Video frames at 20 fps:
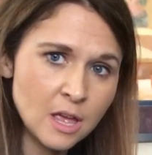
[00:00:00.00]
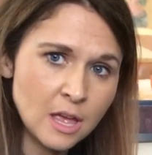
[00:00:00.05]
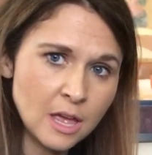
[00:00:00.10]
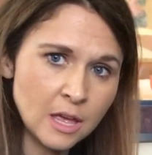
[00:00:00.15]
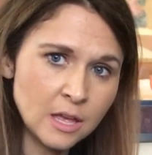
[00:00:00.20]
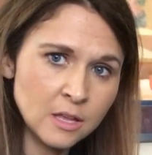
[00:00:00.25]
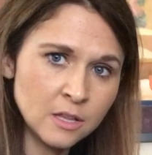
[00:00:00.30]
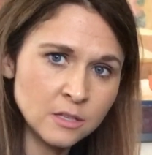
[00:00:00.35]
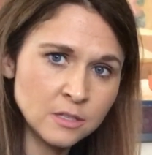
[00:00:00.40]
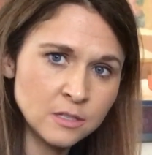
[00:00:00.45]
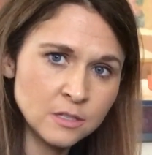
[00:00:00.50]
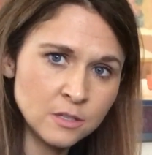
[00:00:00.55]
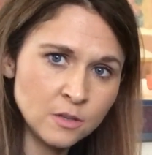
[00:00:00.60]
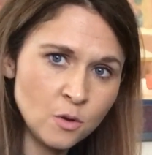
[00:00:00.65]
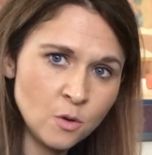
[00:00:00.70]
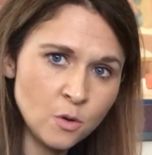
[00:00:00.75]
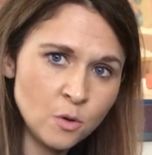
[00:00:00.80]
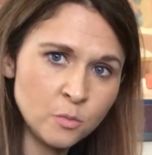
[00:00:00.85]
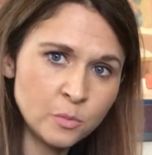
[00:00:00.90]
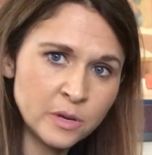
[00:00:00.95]

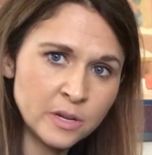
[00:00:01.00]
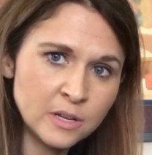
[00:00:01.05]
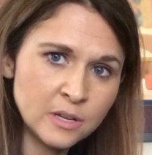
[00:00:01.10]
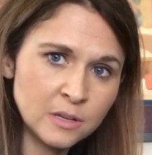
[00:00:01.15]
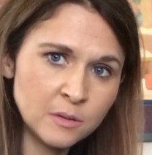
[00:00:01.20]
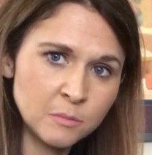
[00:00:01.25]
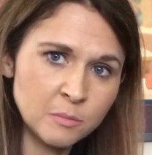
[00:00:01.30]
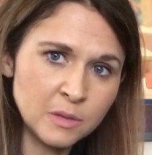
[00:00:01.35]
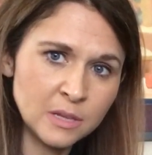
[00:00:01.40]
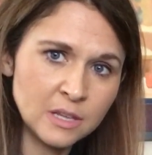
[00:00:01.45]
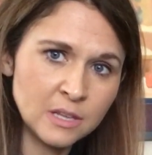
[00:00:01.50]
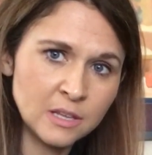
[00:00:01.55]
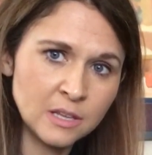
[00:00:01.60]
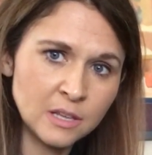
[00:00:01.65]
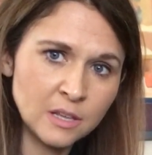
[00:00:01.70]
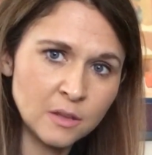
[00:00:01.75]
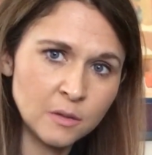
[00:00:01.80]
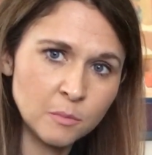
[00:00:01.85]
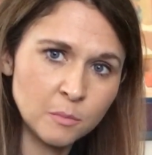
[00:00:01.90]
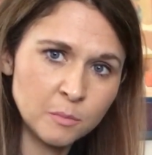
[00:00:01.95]
Eleanor
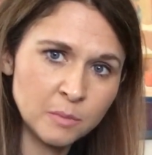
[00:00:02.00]
Rigby